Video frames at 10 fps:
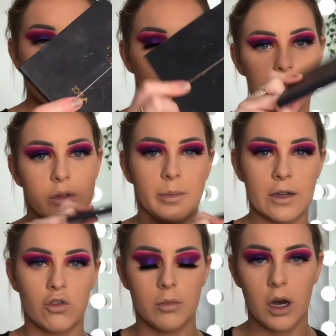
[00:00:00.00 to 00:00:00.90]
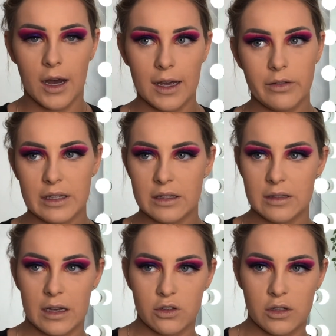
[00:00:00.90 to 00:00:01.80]
Contour Spectrum. I have had this
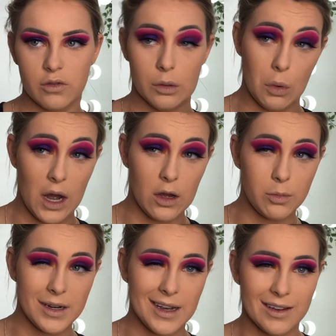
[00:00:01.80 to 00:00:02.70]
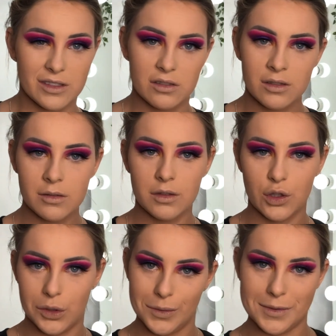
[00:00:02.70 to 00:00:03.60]
actually for a while, but I haven't
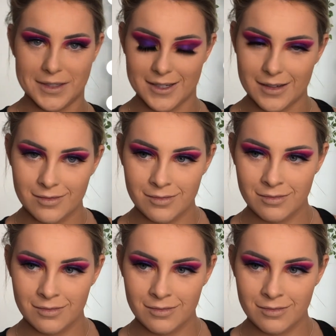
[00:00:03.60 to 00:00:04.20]
used it.